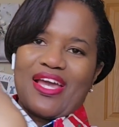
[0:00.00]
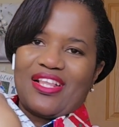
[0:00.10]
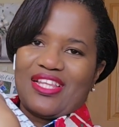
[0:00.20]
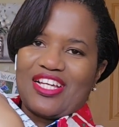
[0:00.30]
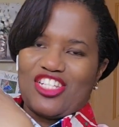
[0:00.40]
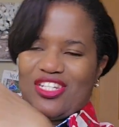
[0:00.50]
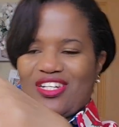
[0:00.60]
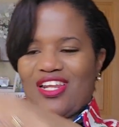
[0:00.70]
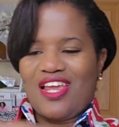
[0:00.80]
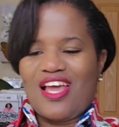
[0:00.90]
collection.
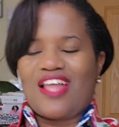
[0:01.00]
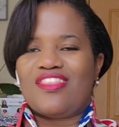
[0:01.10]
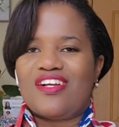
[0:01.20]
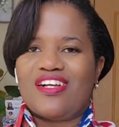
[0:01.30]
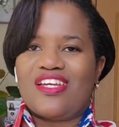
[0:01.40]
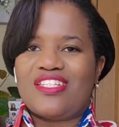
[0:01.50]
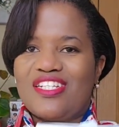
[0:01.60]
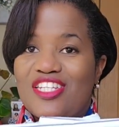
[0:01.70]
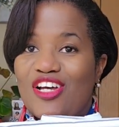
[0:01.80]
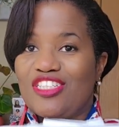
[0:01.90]
There is a
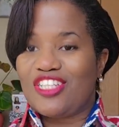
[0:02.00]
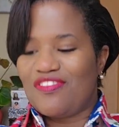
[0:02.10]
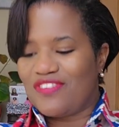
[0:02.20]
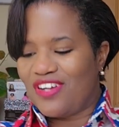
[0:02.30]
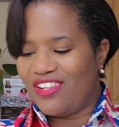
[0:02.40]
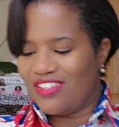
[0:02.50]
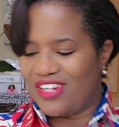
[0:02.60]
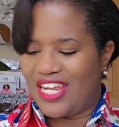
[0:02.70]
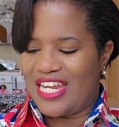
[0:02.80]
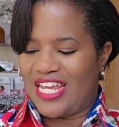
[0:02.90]
touch of color
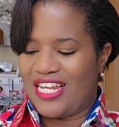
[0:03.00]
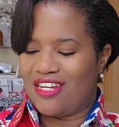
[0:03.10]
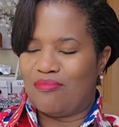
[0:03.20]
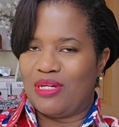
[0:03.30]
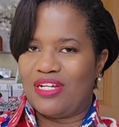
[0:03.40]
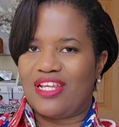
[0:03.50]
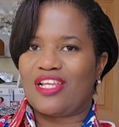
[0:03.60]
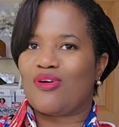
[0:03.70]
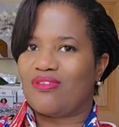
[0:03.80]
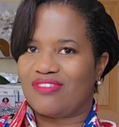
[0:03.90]
in it, but
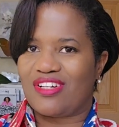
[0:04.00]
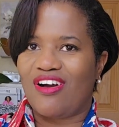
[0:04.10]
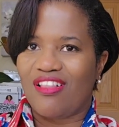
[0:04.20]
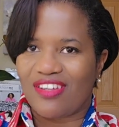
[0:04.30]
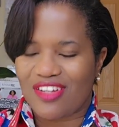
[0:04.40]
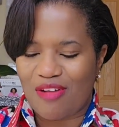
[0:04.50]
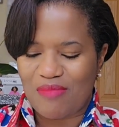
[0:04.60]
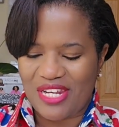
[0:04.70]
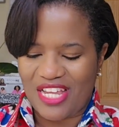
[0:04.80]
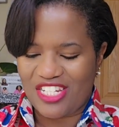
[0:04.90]
the color
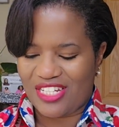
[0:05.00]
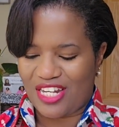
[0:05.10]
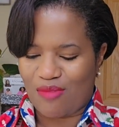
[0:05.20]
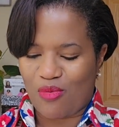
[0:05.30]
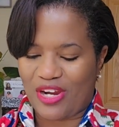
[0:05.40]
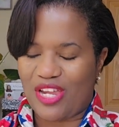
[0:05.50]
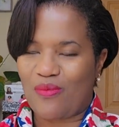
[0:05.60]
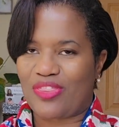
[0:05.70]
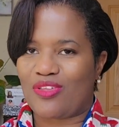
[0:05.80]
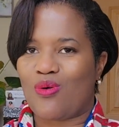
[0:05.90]
combination that I'm working
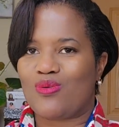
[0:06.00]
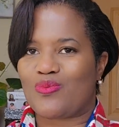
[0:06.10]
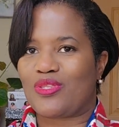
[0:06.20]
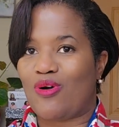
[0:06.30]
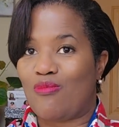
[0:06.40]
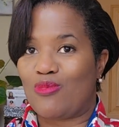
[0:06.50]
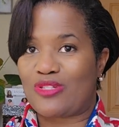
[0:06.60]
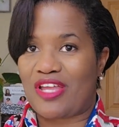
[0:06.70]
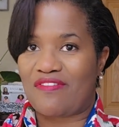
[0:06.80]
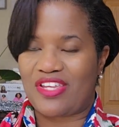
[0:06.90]
with goes with
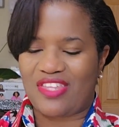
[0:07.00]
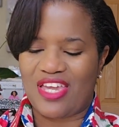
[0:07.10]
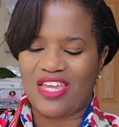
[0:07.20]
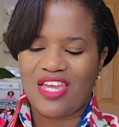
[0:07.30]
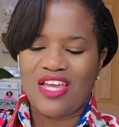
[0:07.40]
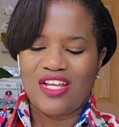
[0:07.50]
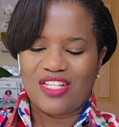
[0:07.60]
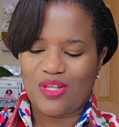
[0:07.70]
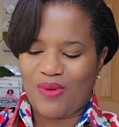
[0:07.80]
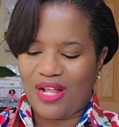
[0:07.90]
almost everything.
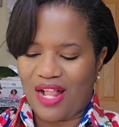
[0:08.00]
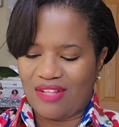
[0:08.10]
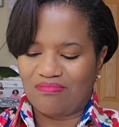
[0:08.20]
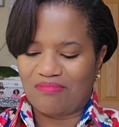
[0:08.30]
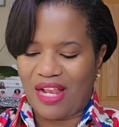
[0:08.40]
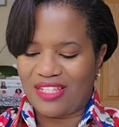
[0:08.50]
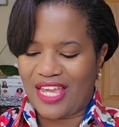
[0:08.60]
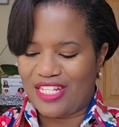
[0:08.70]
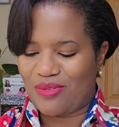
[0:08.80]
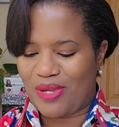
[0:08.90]
So I'll
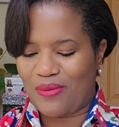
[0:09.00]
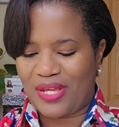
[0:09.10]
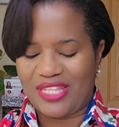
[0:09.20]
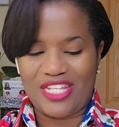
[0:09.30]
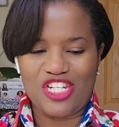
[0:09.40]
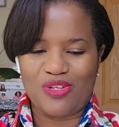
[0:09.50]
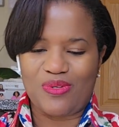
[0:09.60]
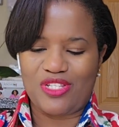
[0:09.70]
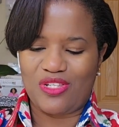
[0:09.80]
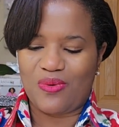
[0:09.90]
get to it quickly and show
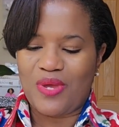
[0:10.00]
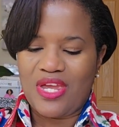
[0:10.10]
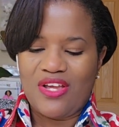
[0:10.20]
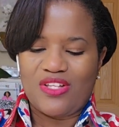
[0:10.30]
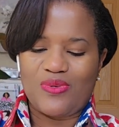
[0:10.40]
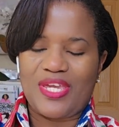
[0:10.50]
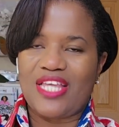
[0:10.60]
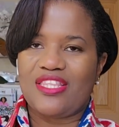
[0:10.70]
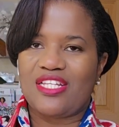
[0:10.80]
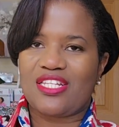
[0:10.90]
it to you. So
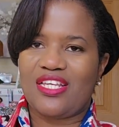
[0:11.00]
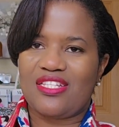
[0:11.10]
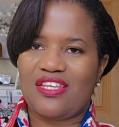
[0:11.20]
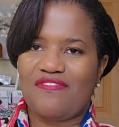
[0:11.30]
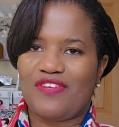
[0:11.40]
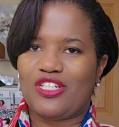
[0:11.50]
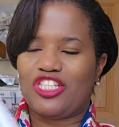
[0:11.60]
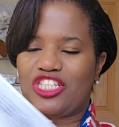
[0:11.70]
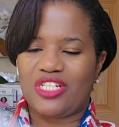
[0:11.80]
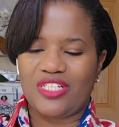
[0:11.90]
again, this is the first
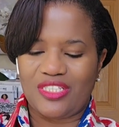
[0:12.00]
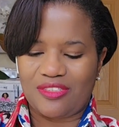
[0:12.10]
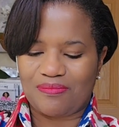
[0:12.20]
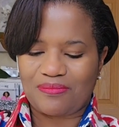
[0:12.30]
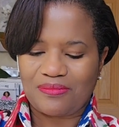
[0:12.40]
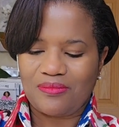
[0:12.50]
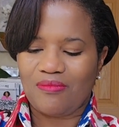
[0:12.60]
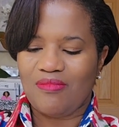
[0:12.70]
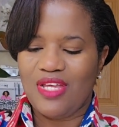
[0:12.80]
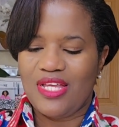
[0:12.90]
shirt,
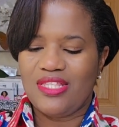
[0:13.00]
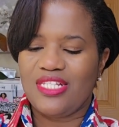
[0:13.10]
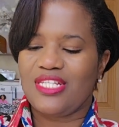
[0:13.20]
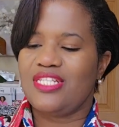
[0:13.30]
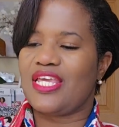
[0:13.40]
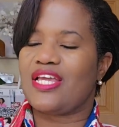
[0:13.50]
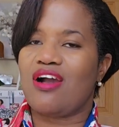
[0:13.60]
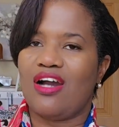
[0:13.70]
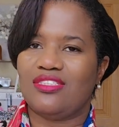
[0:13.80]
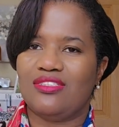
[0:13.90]
and this is a
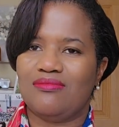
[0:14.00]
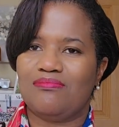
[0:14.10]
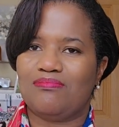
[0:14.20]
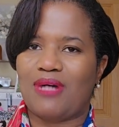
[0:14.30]
cotton,